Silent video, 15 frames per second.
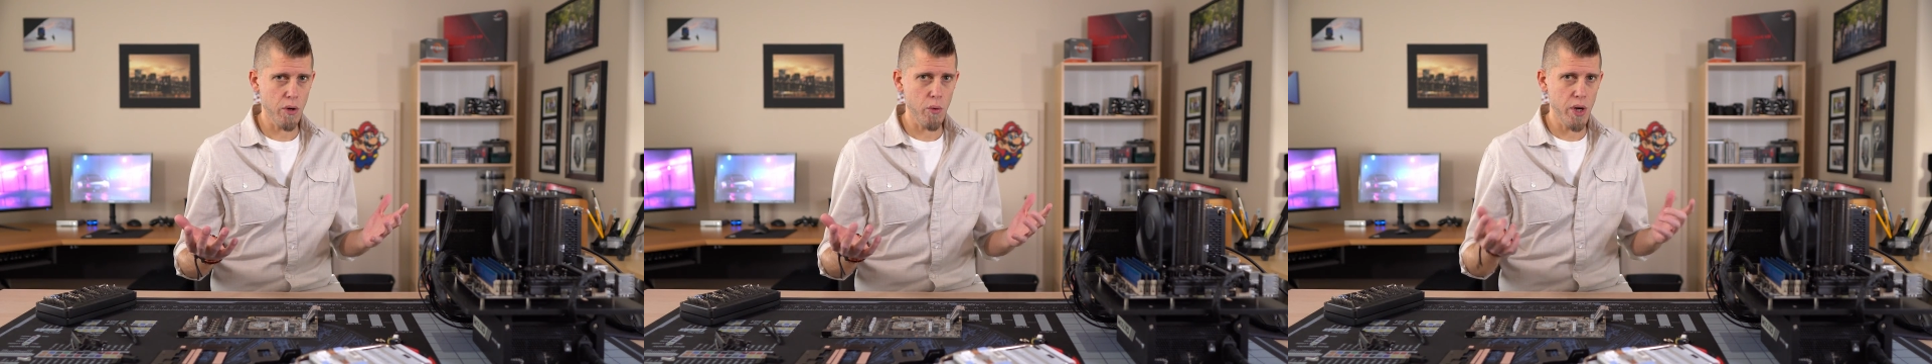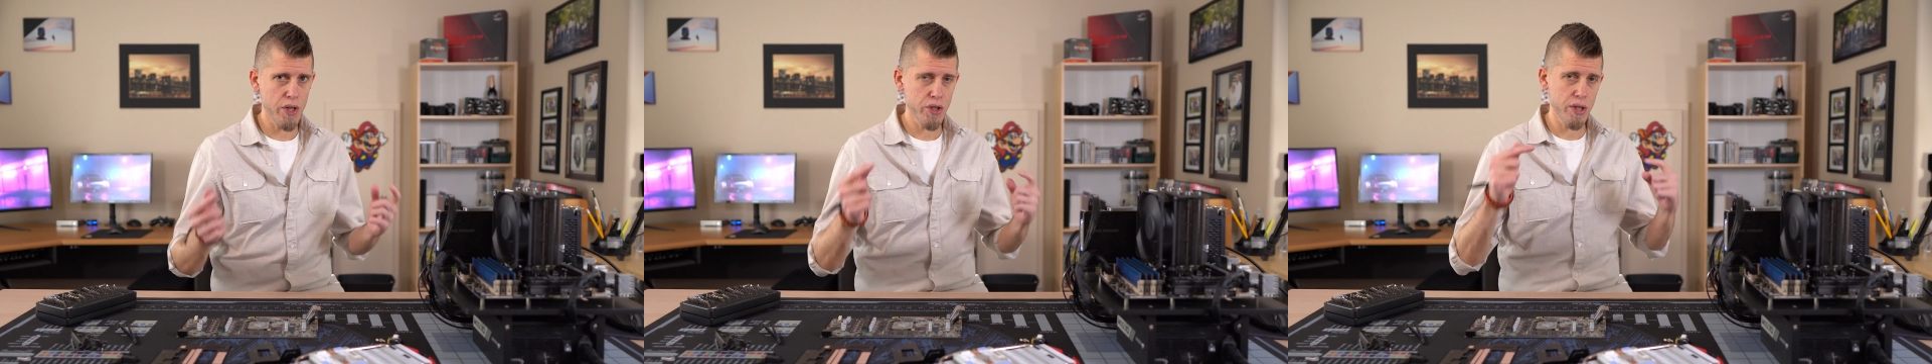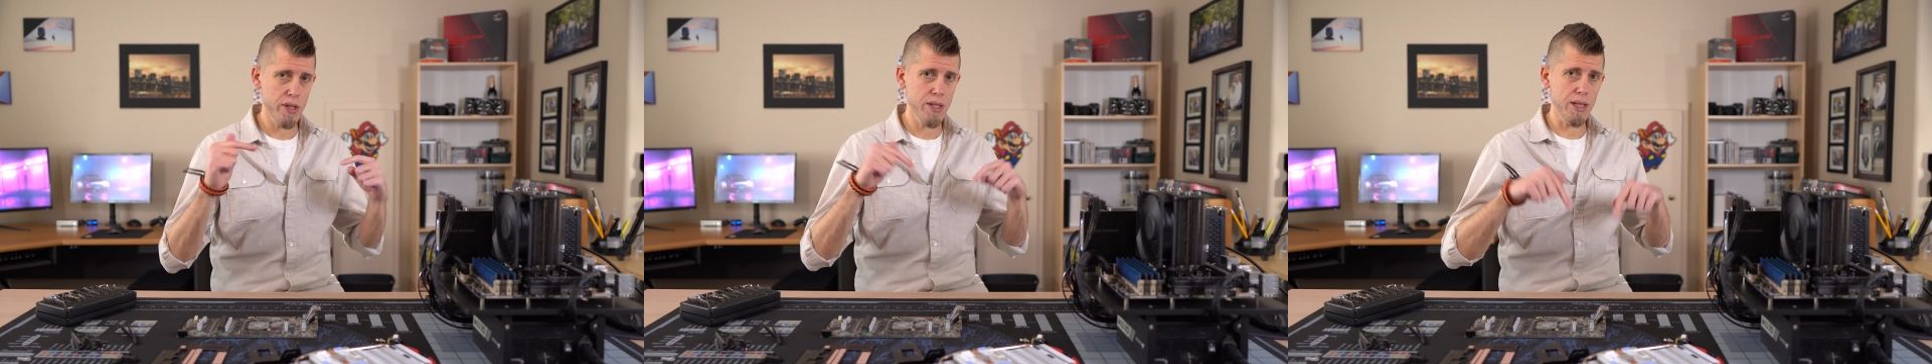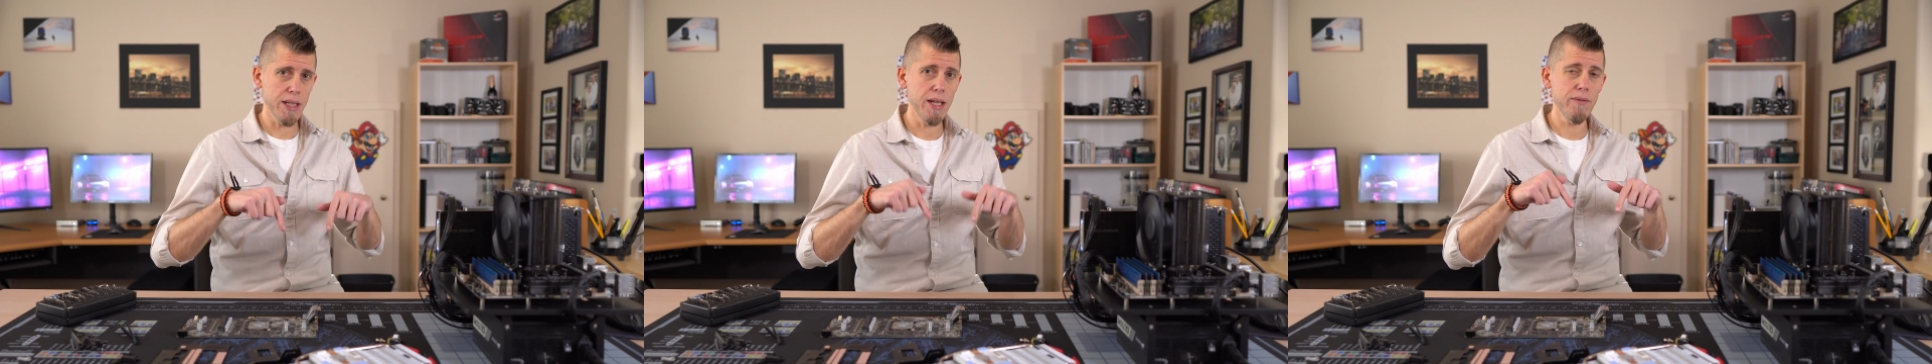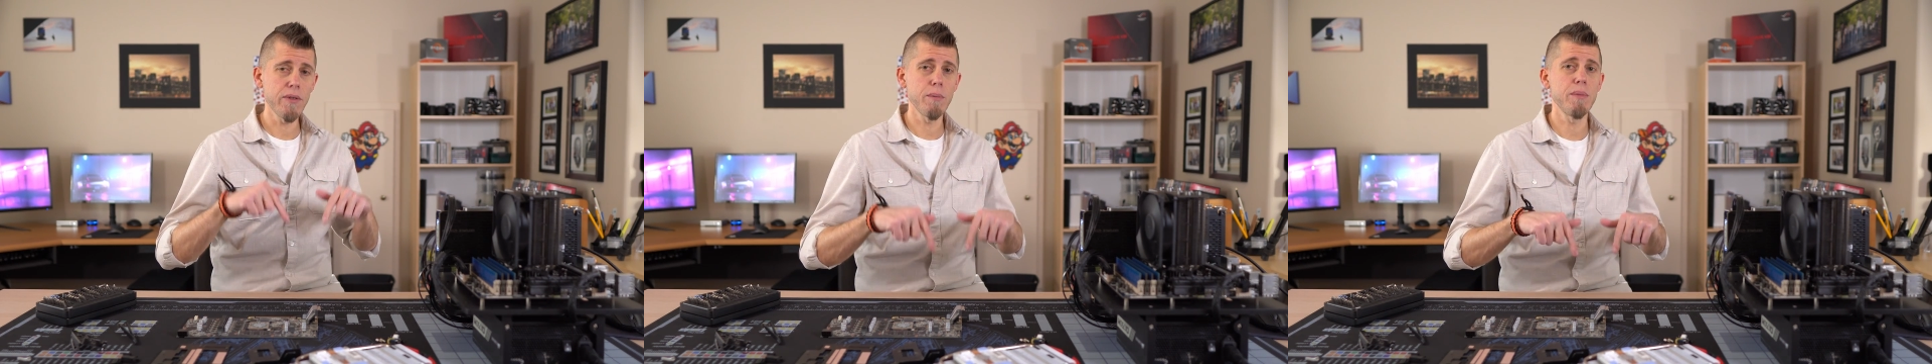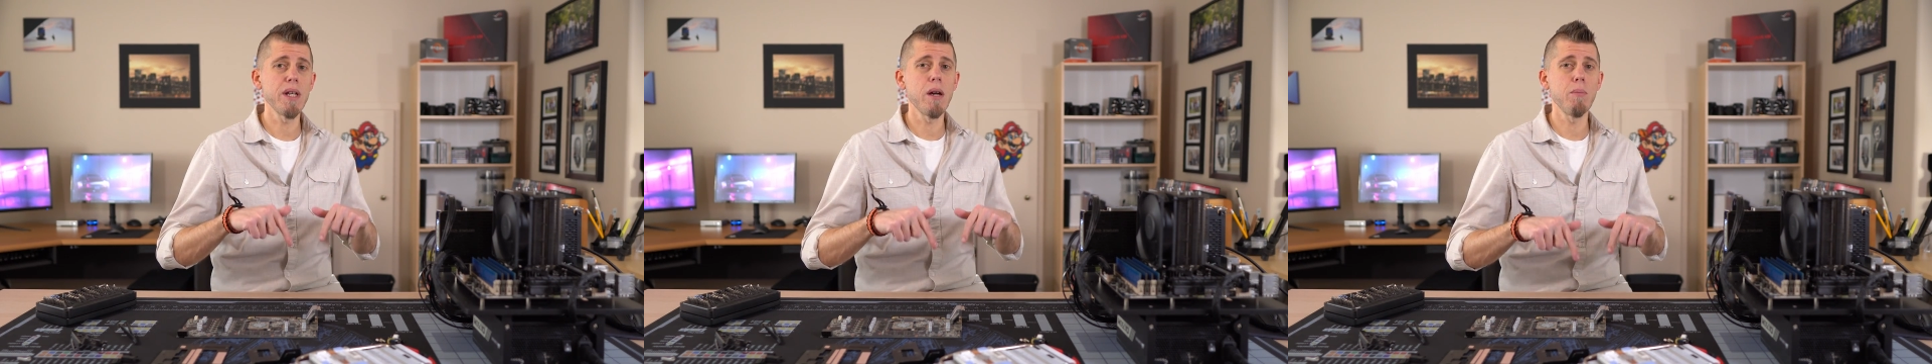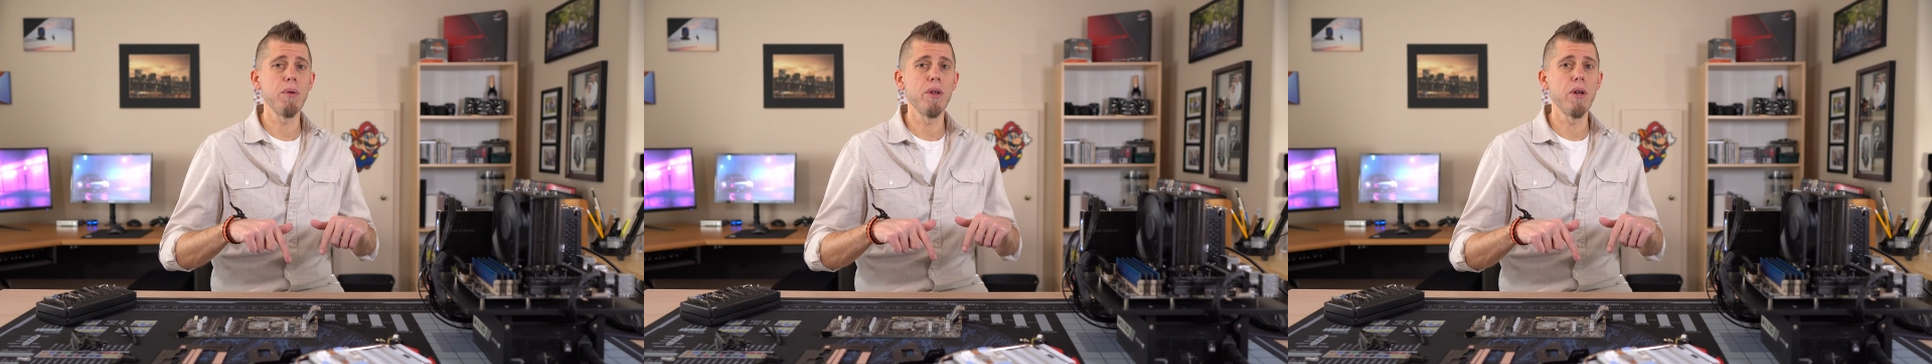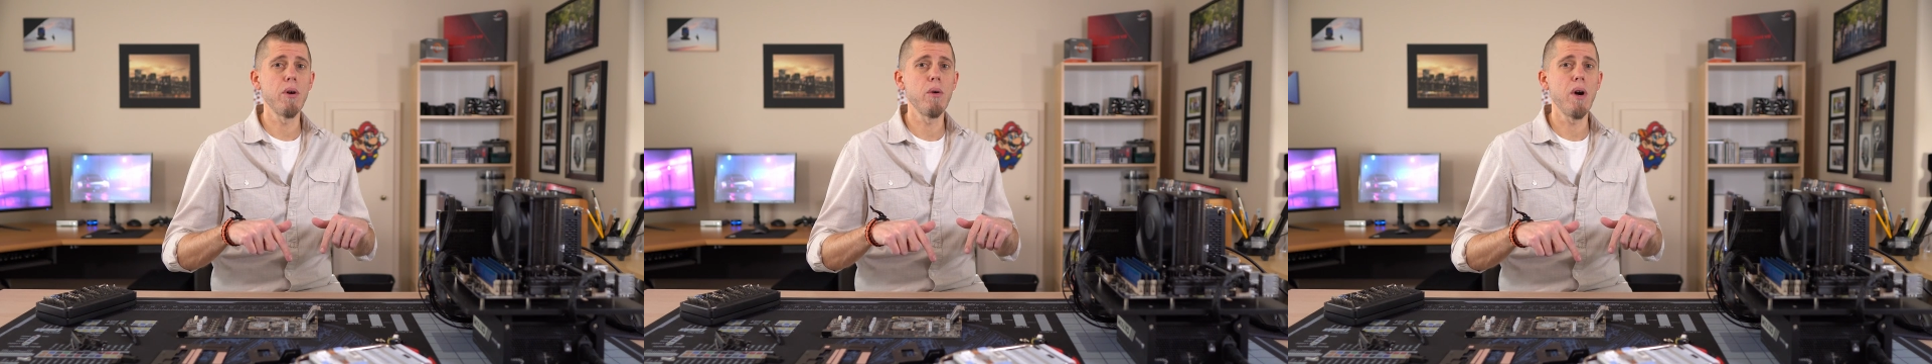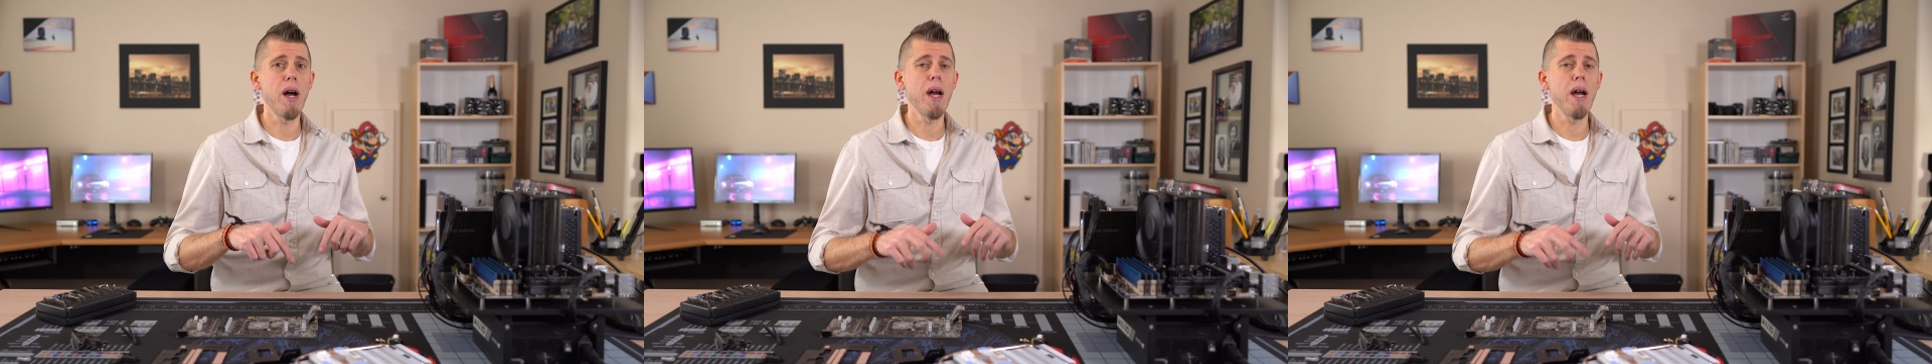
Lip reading: questions, leave them down below.